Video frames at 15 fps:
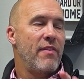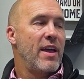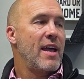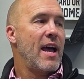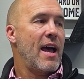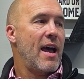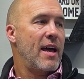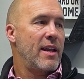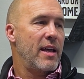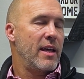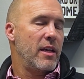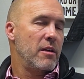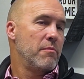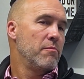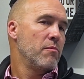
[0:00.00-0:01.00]
they had
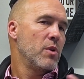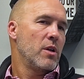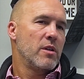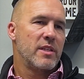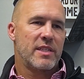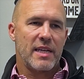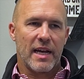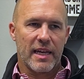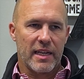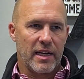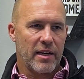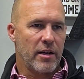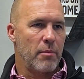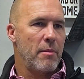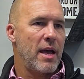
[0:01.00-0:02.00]
a second
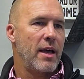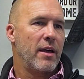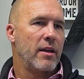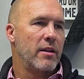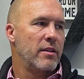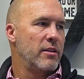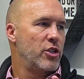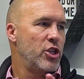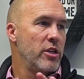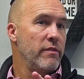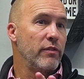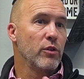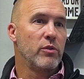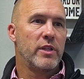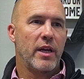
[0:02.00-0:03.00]
in command,
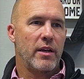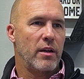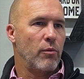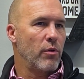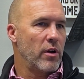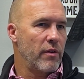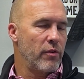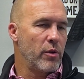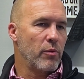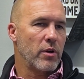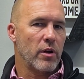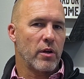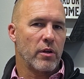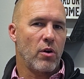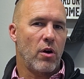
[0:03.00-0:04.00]
chief lieutenant, whatever you
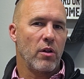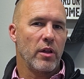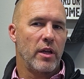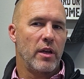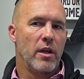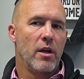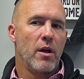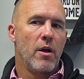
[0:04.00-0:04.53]
want to call it,